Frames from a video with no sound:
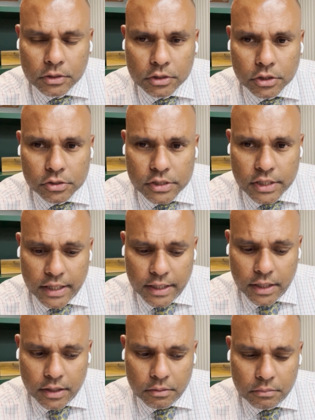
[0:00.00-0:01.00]
To
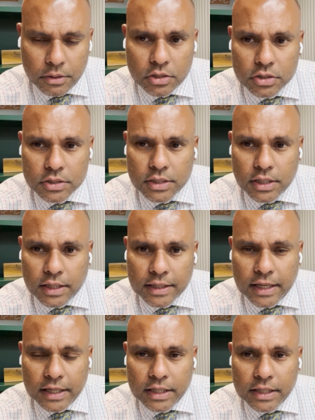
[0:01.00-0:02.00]
say, because
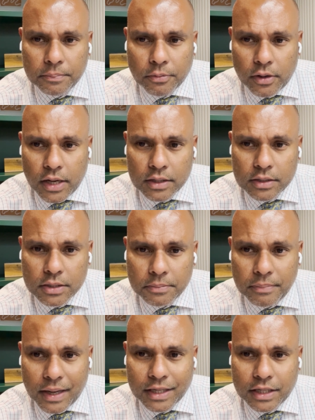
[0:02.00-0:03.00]
getting a product
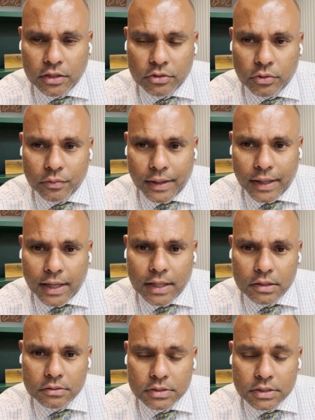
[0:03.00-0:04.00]
back into your
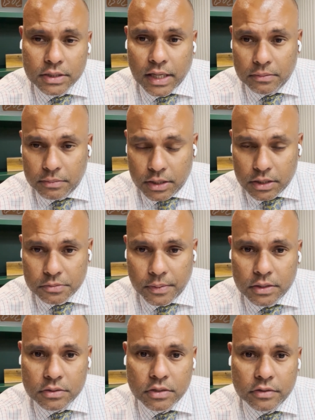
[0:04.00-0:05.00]
warehouse can be
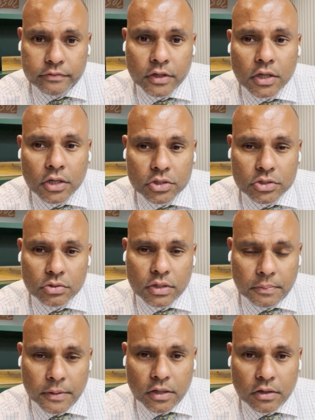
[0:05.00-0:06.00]
expensive. So
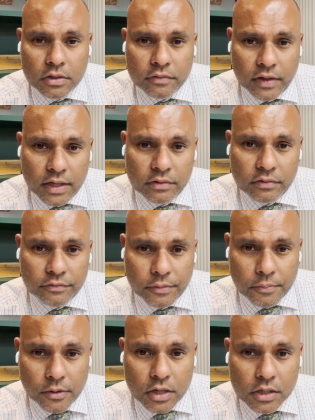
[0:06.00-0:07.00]
depending on the value of the
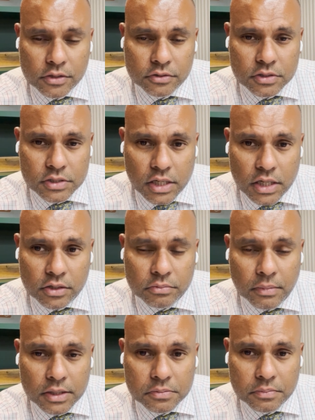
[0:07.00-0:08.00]
product you sell, you
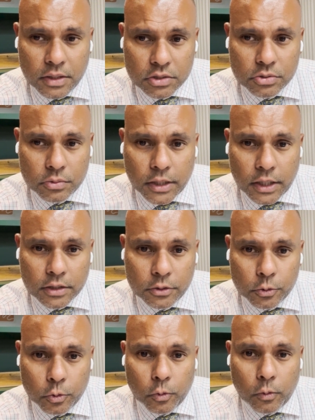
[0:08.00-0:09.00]
must make sure that
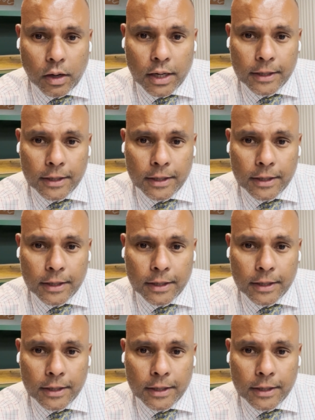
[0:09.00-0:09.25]
you